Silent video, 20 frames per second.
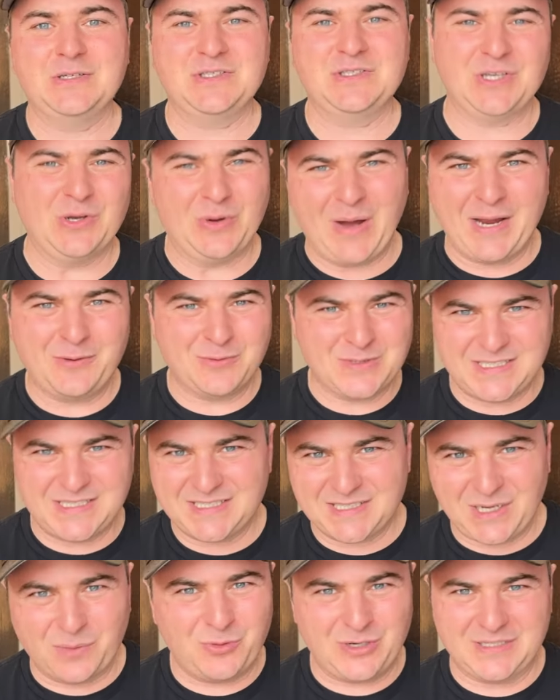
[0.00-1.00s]
So I was
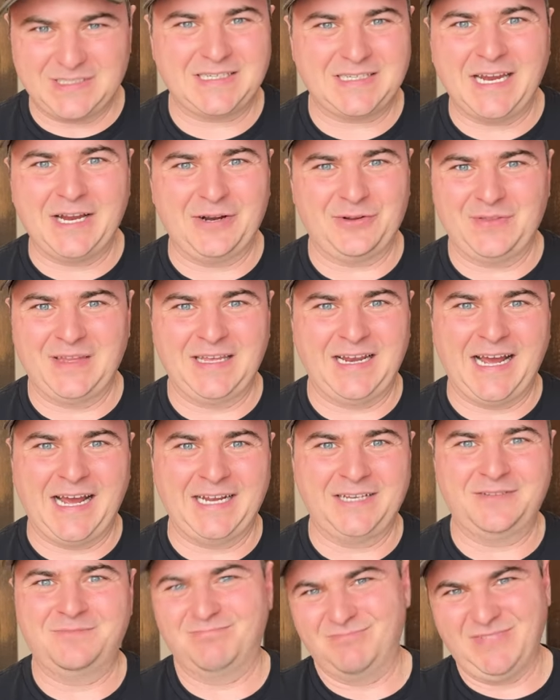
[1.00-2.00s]
somewhat scared that
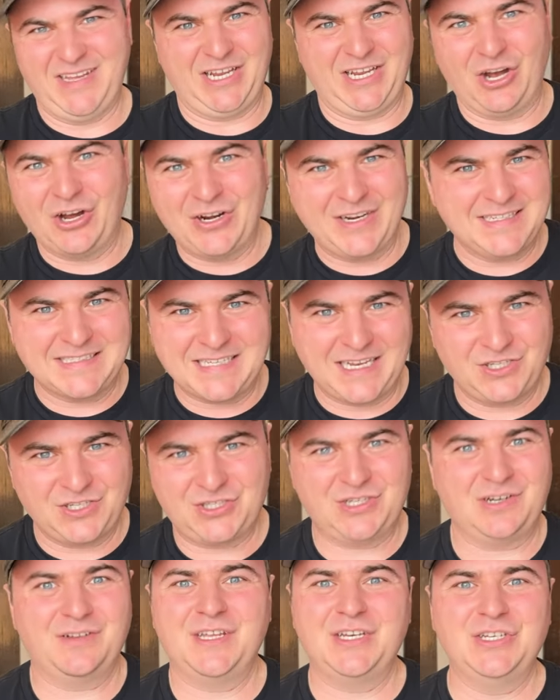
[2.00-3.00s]
I'd like
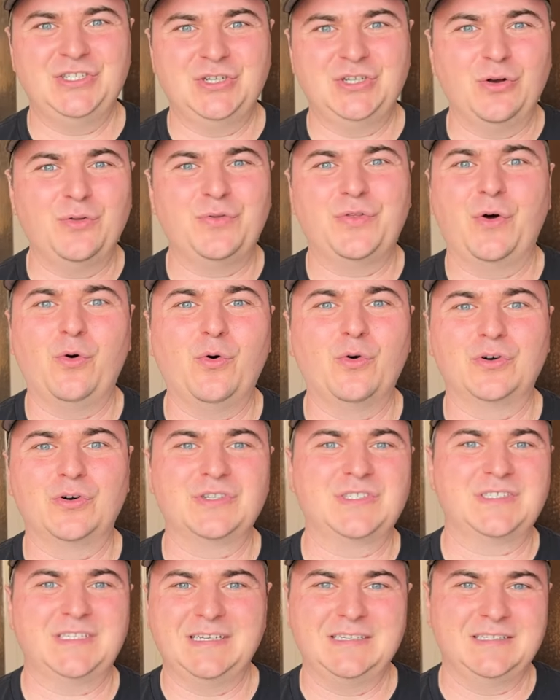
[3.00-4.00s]
unintentionally jolt the
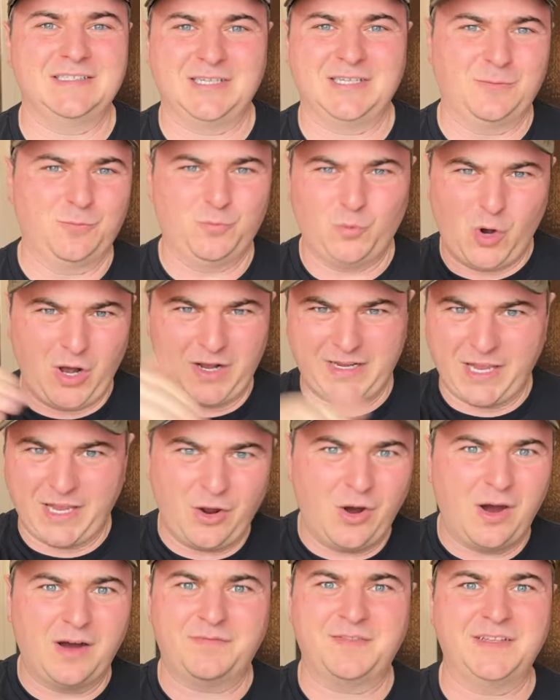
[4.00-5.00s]
horse into walking
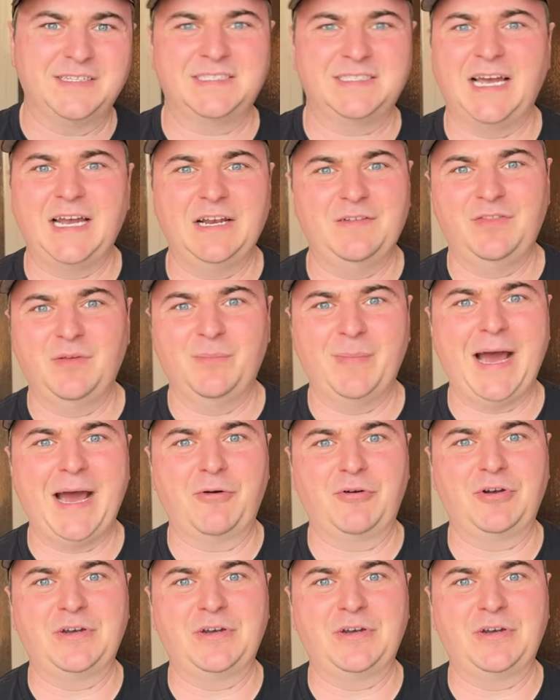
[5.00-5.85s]
off the side of the mountain.